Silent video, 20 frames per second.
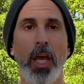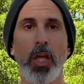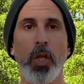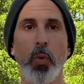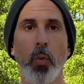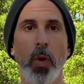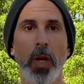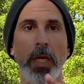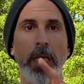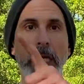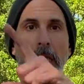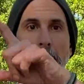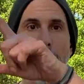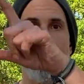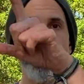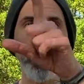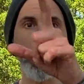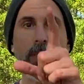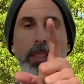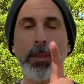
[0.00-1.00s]
you want to keep
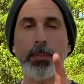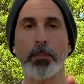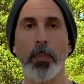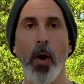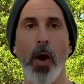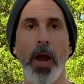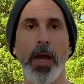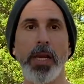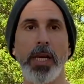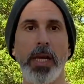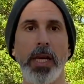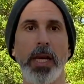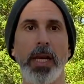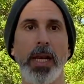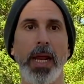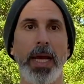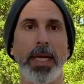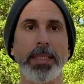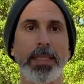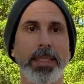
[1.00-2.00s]
your spine in a
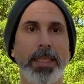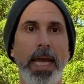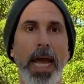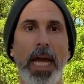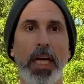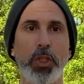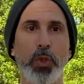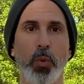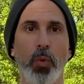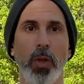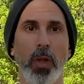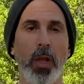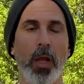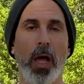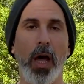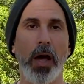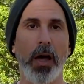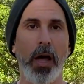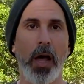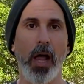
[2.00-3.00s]
nice natural
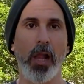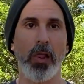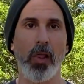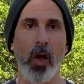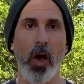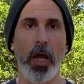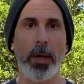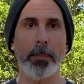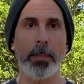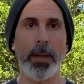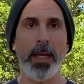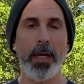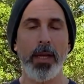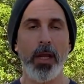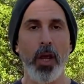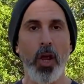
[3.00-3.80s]
alignment.